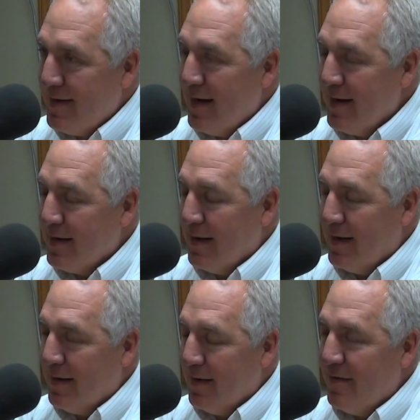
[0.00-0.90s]
take
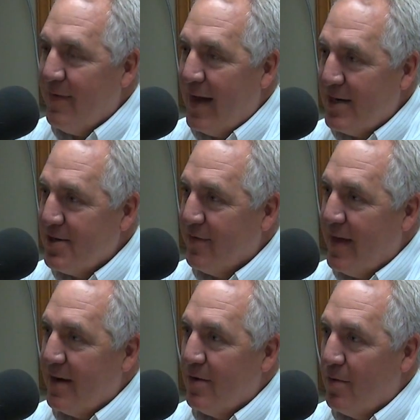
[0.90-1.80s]
advantage of
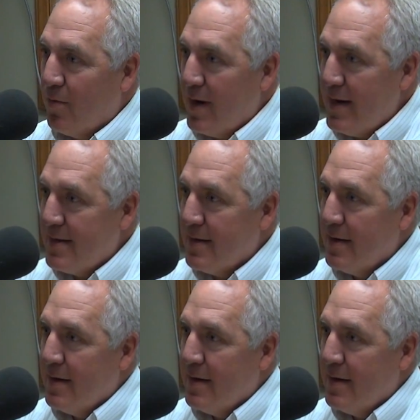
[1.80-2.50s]
that great